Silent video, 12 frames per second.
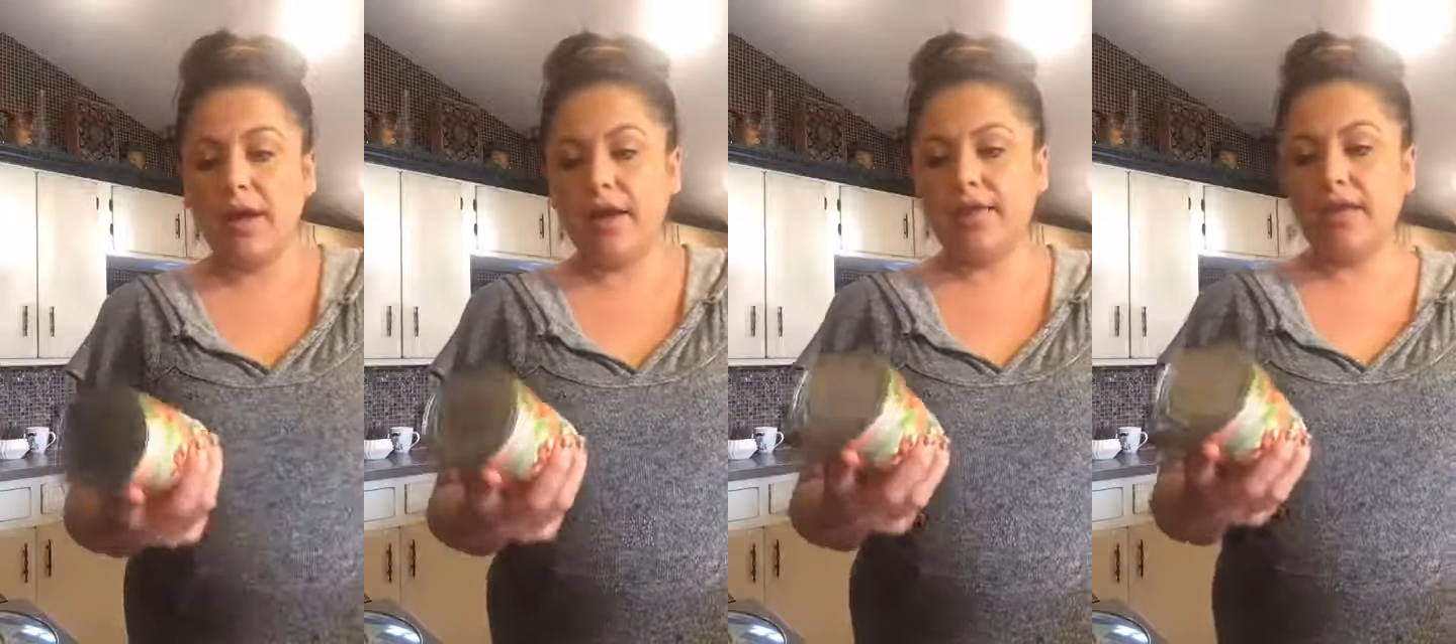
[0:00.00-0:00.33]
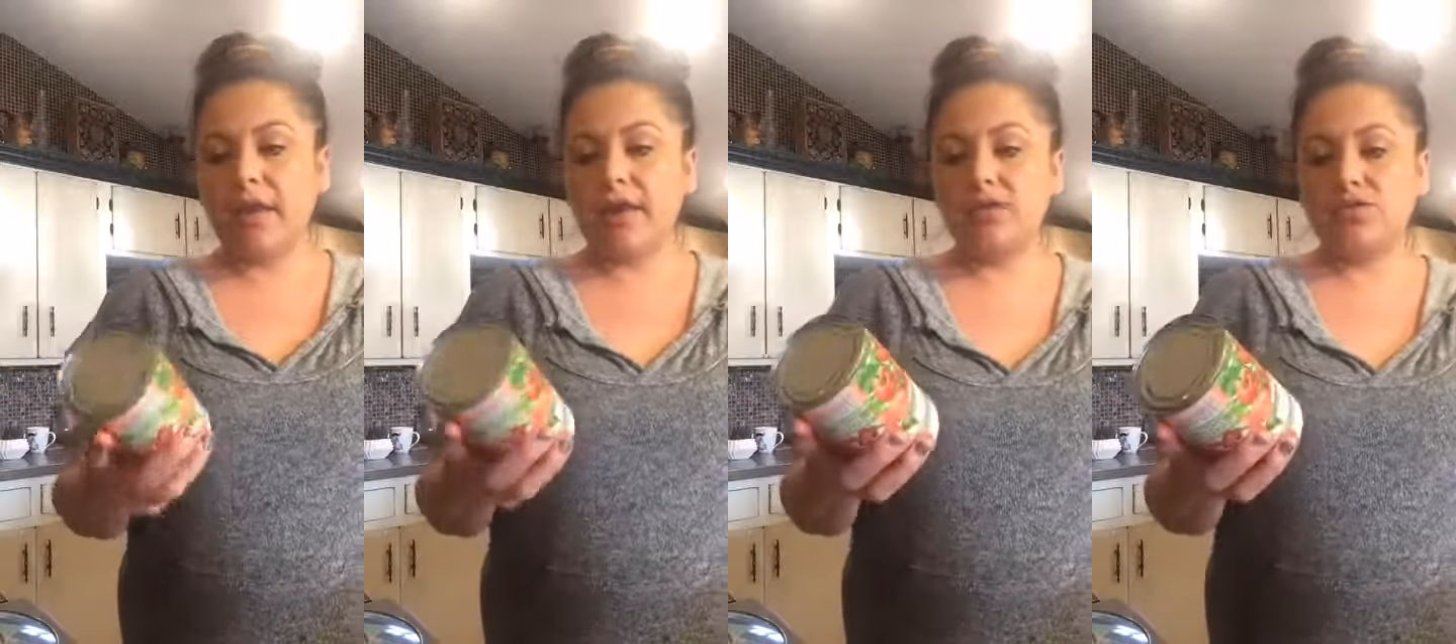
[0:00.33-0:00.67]
and then
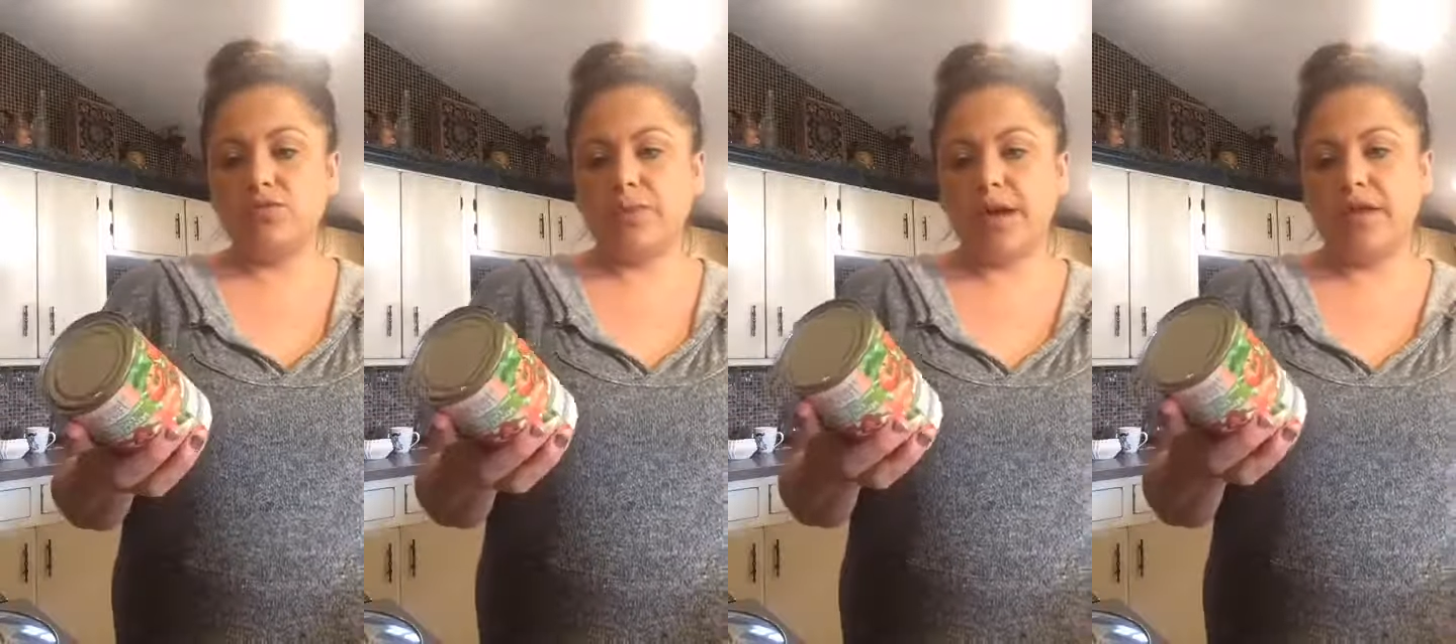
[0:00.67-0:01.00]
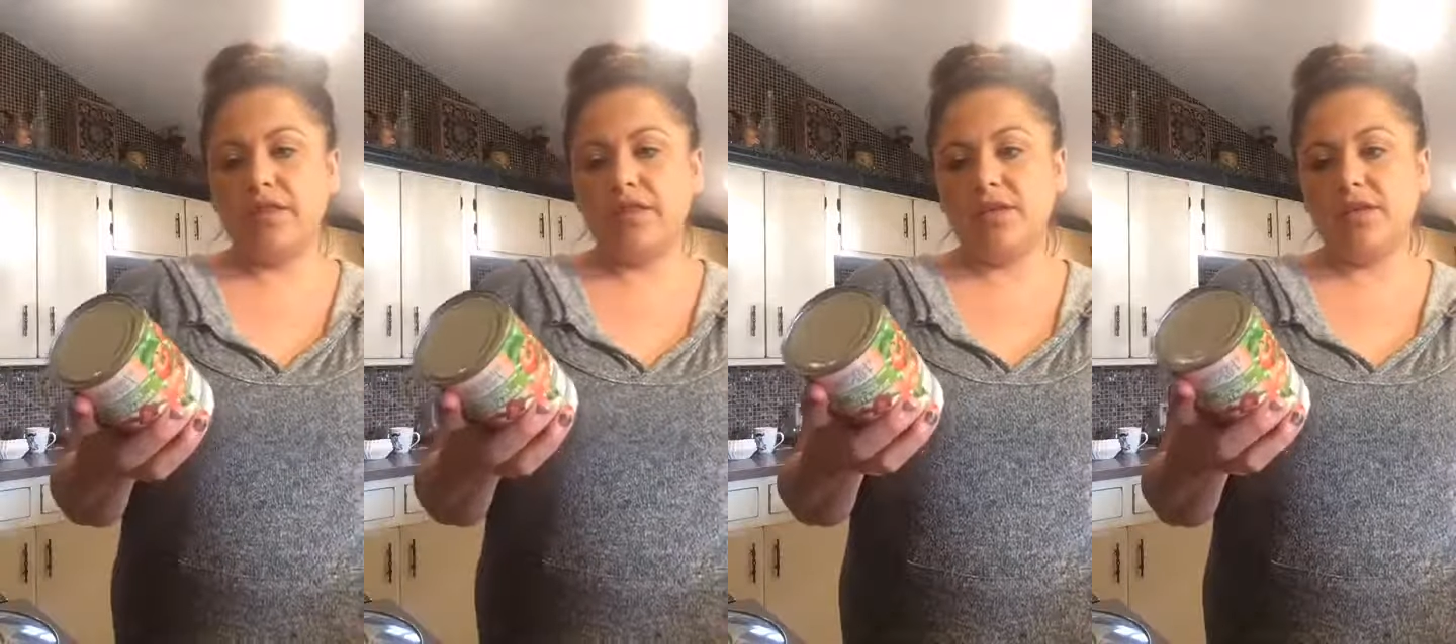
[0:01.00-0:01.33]
I do buy
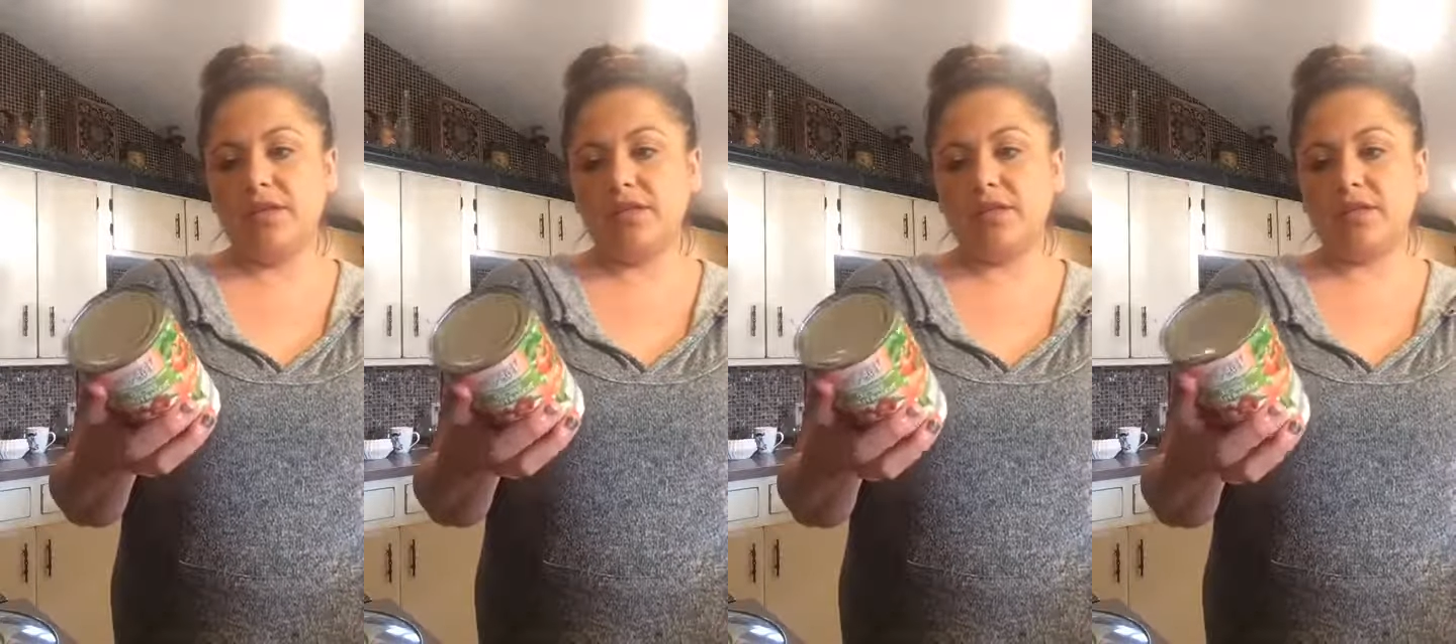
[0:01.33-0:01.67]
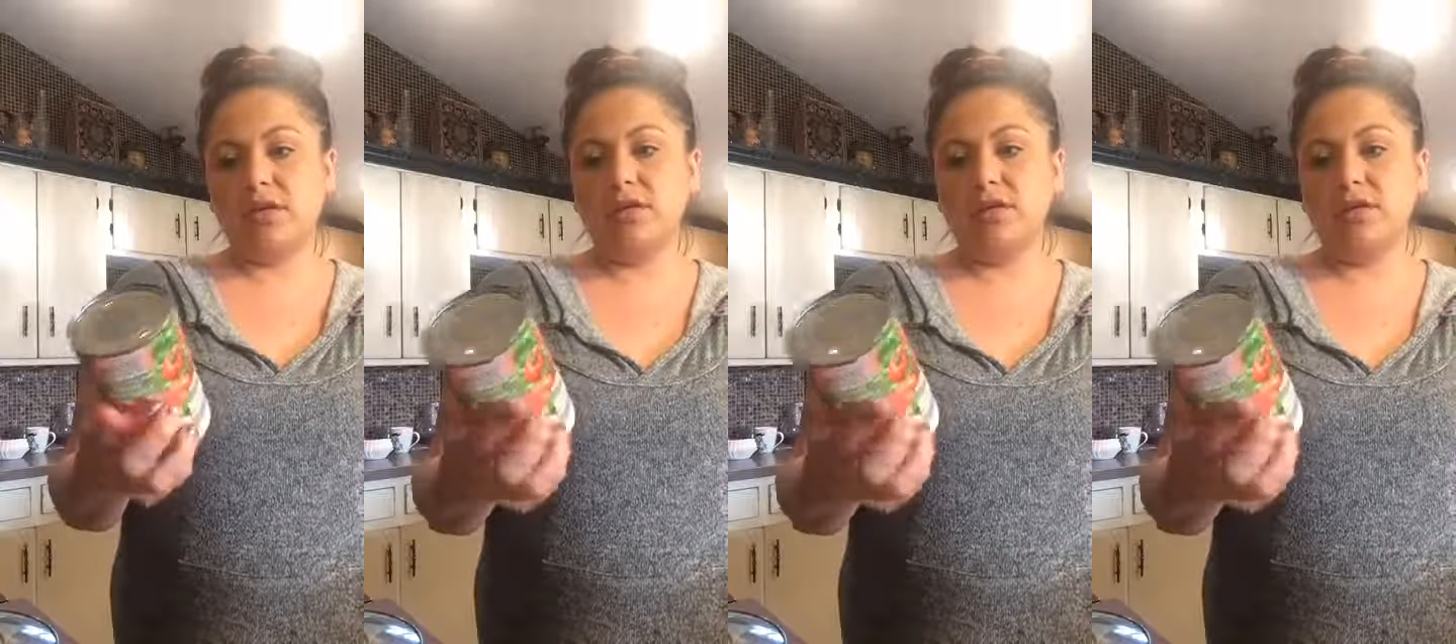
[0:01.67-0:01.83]
these